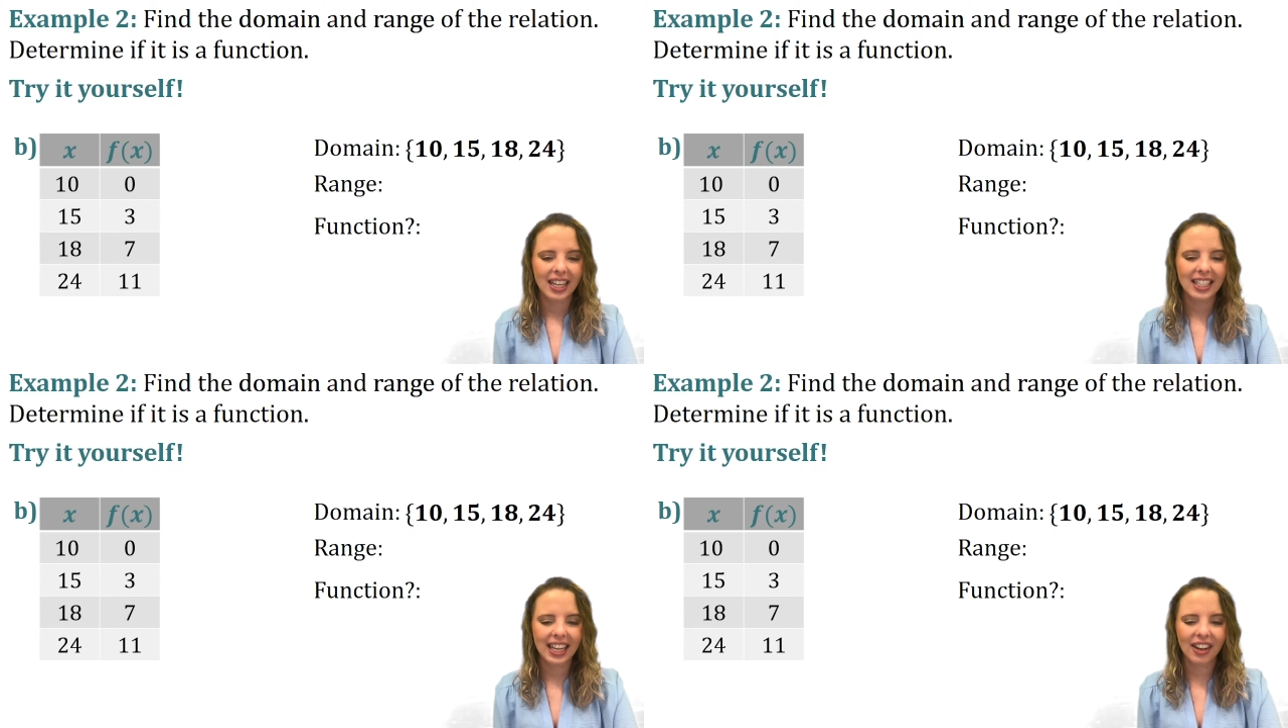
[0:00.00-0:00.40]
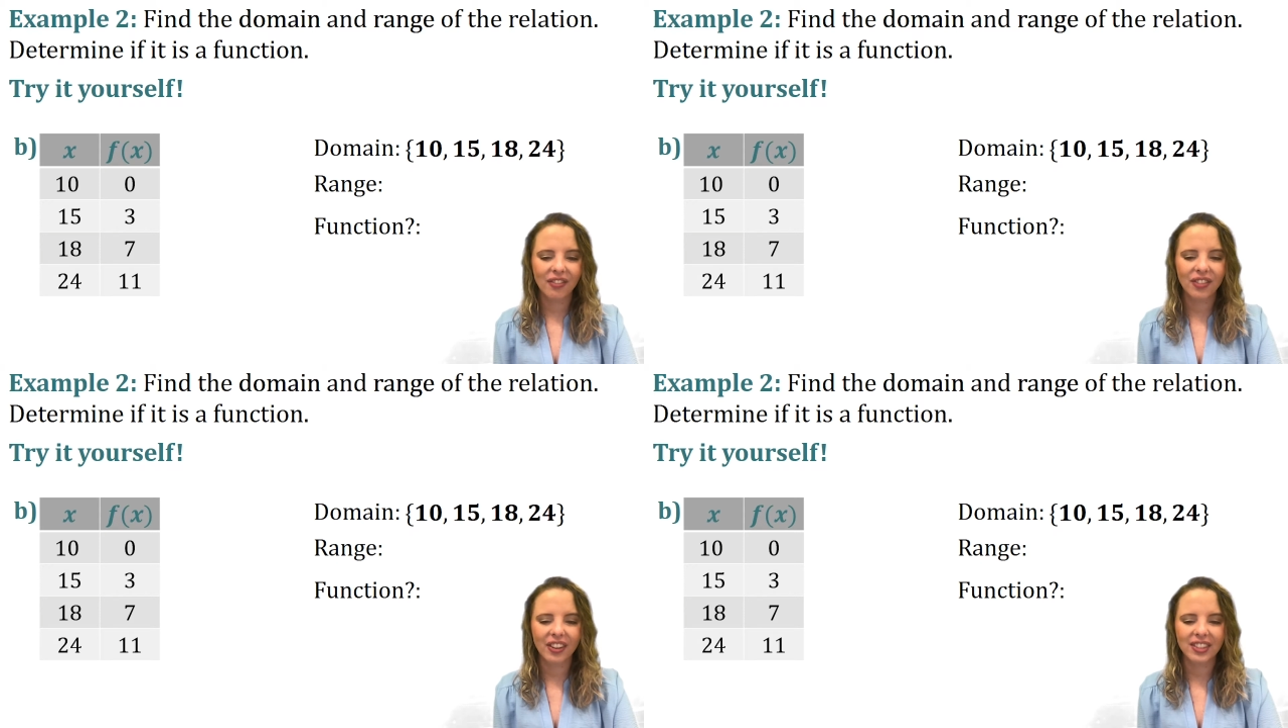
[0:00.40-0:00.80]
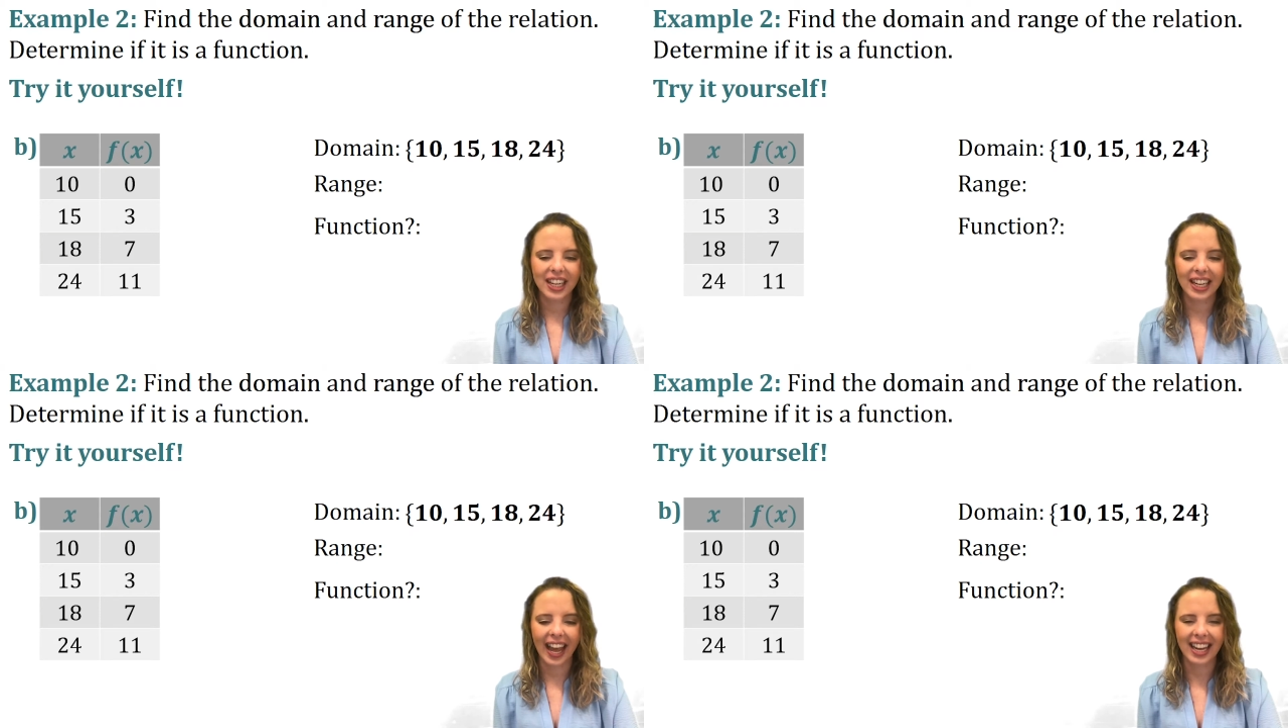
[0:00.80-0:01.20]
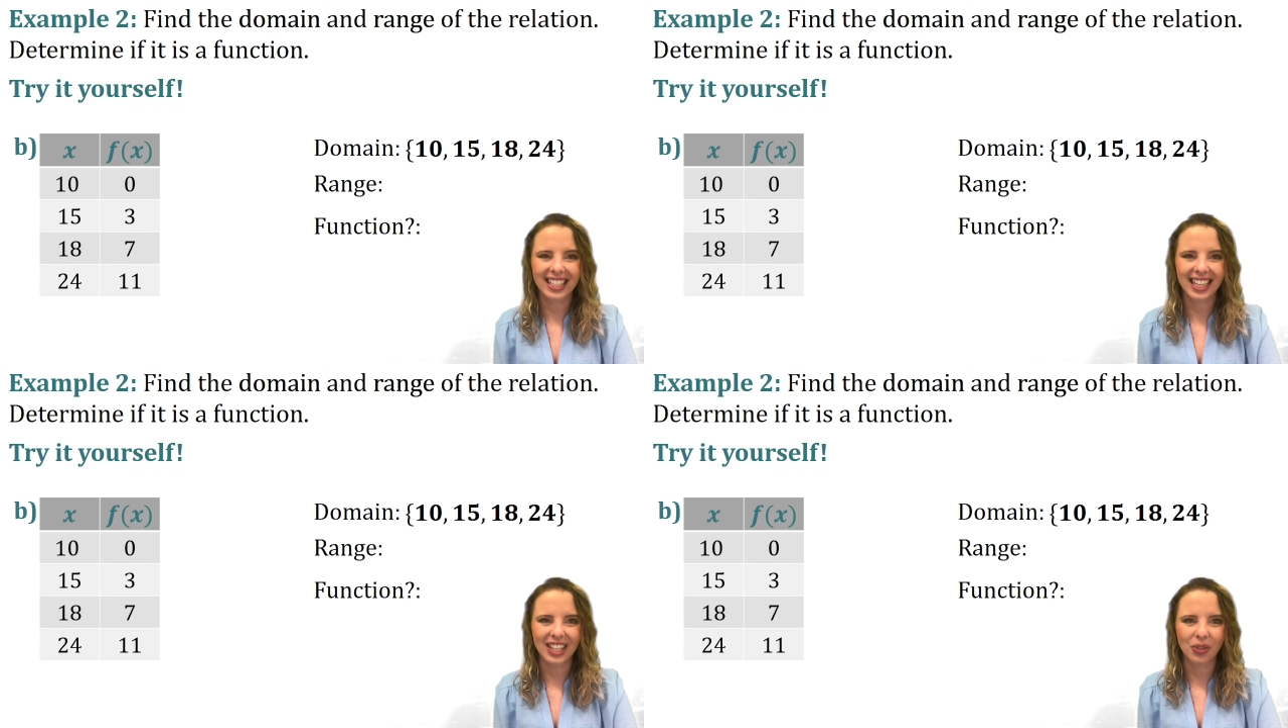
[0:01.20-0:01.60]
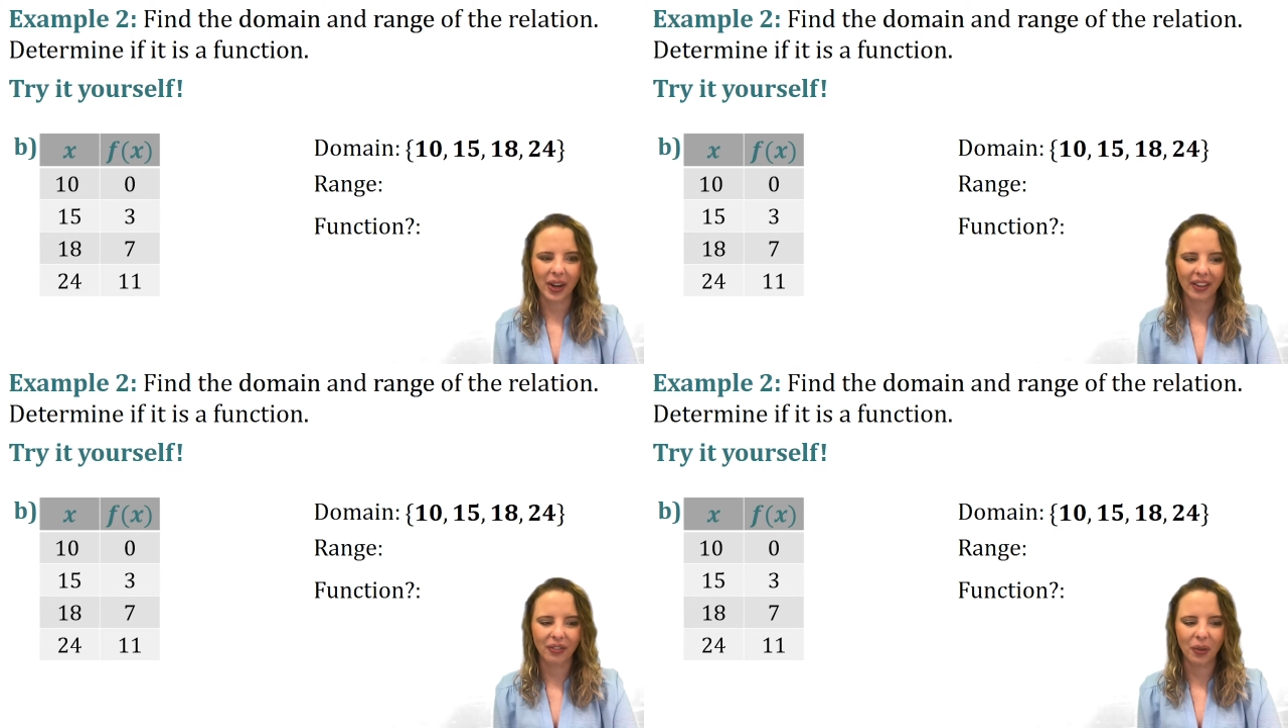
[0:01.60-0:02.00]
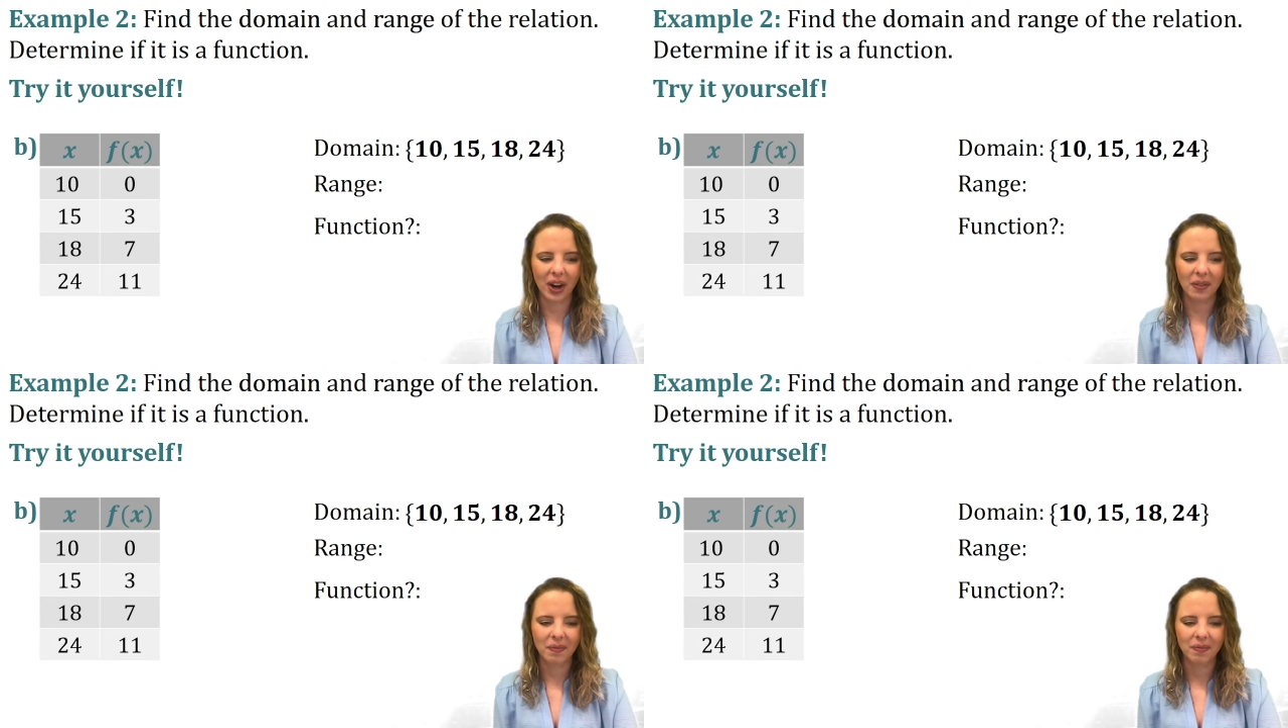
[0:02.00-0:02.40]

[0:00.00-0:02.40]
10, 15, 18, 24.